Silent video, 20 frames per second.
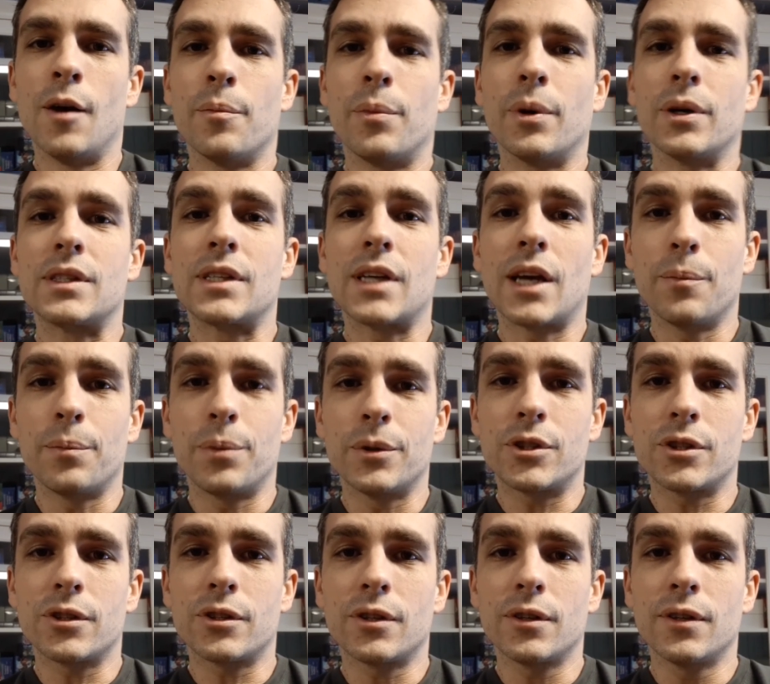But
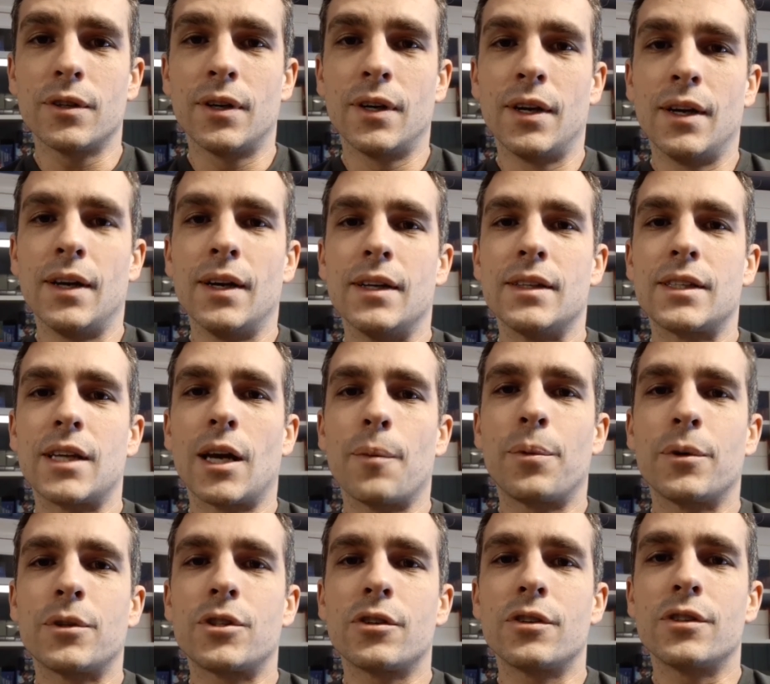temperature,
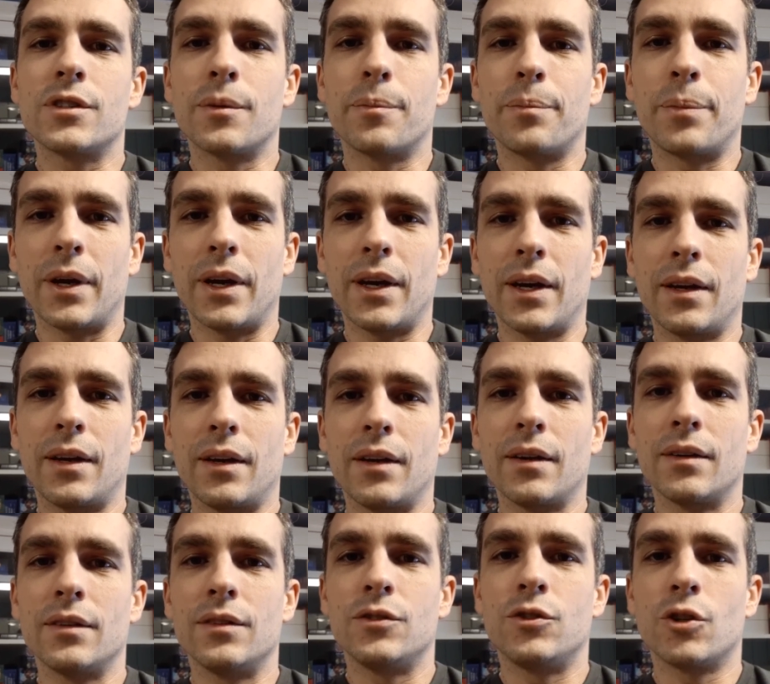temperature is a big
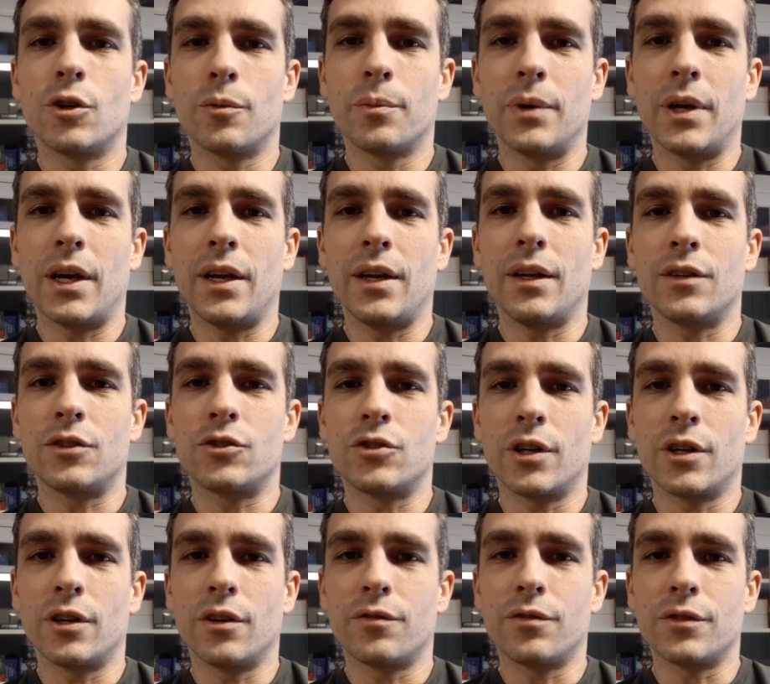germinating
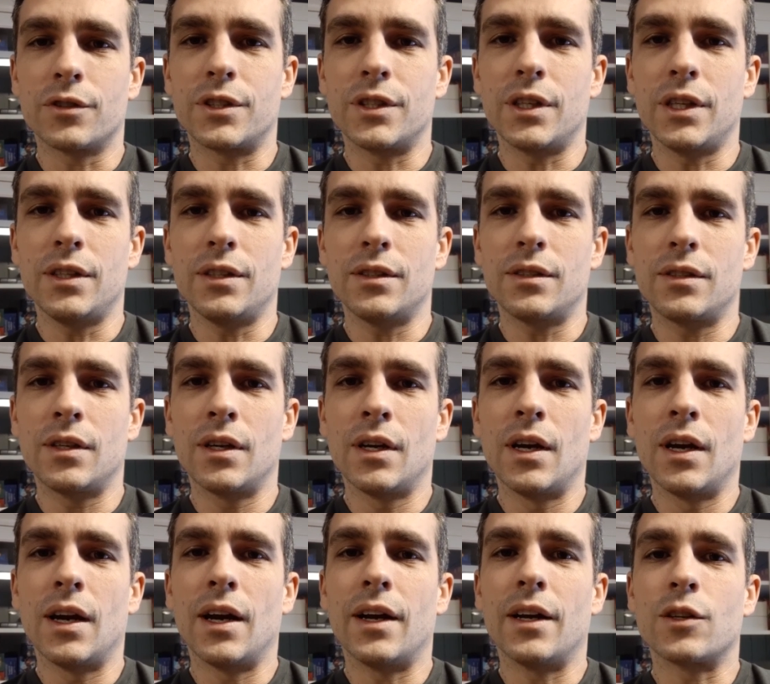trigger for seeds,
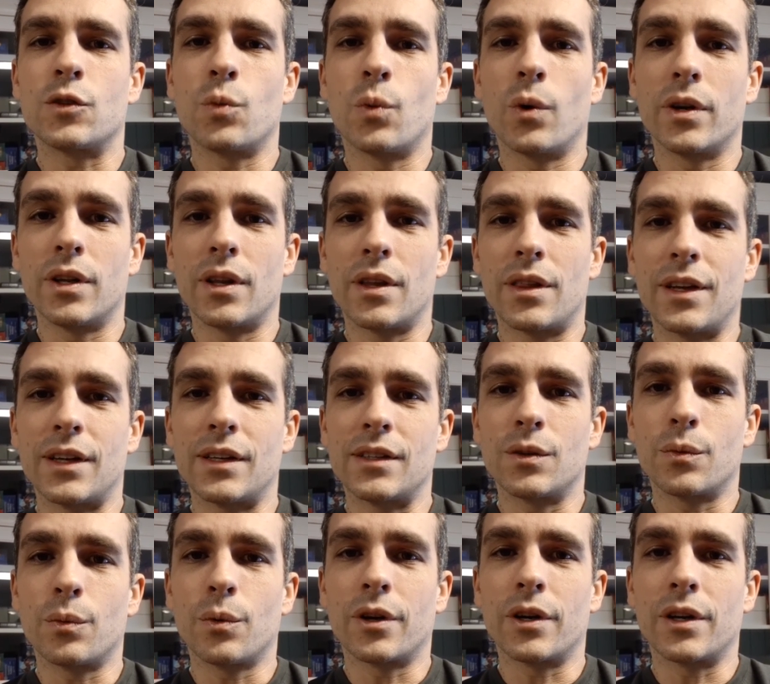and it's one of the things
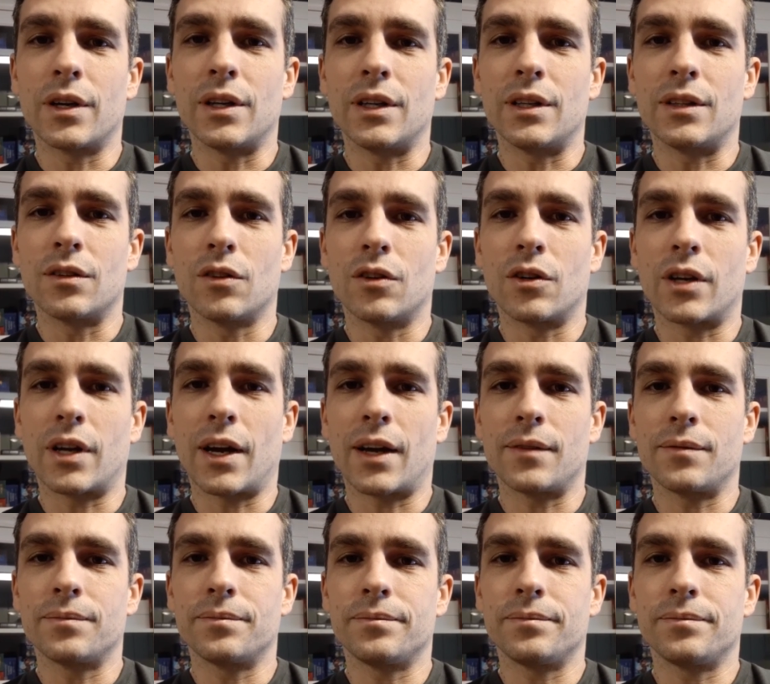that we're going to need to look
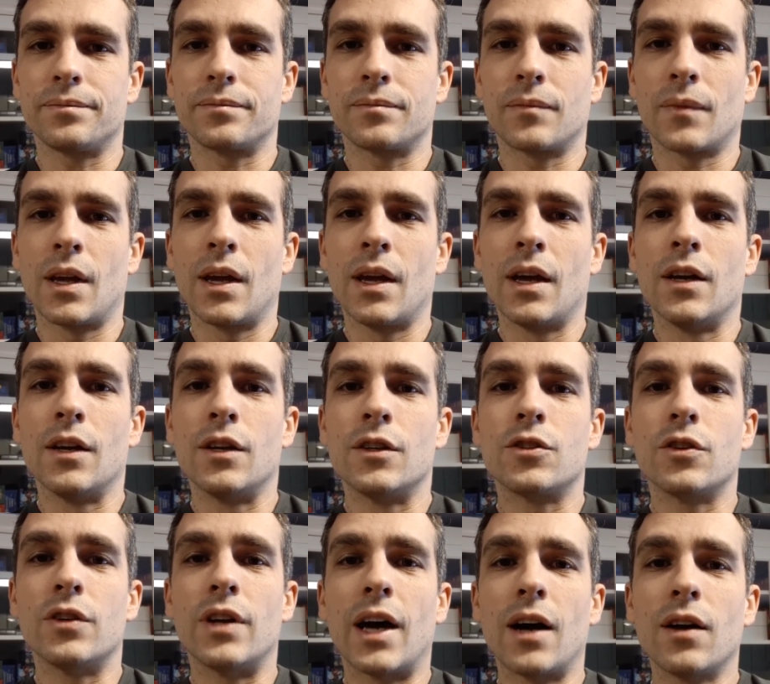at.
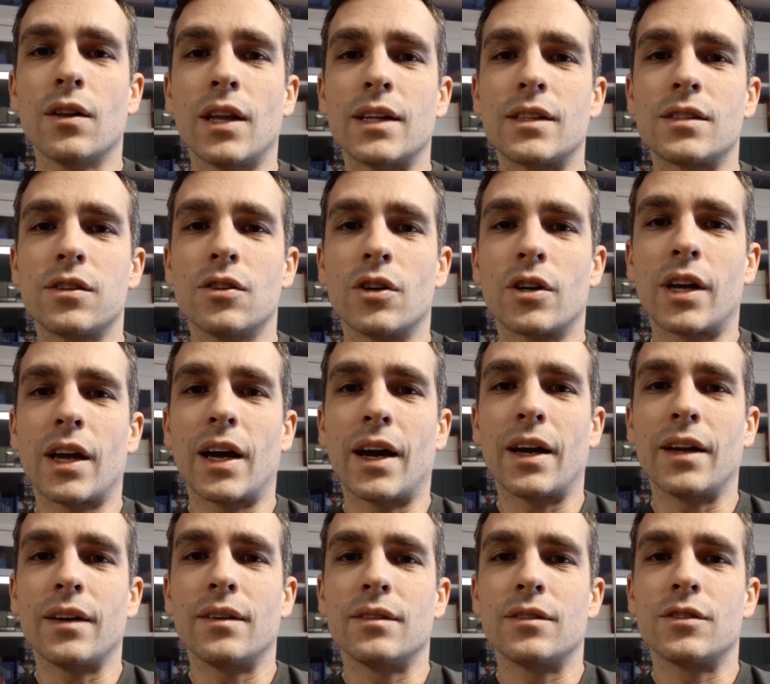So now let's look
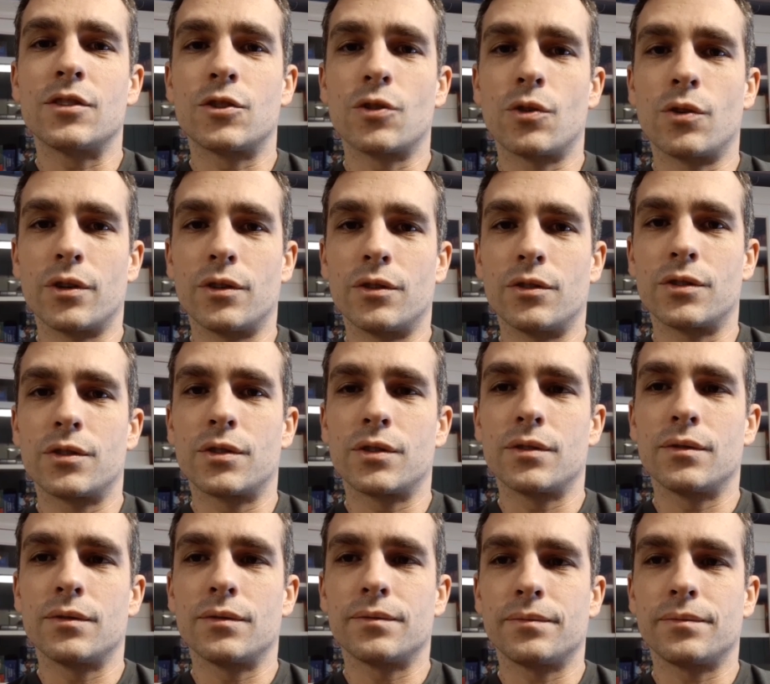at soils.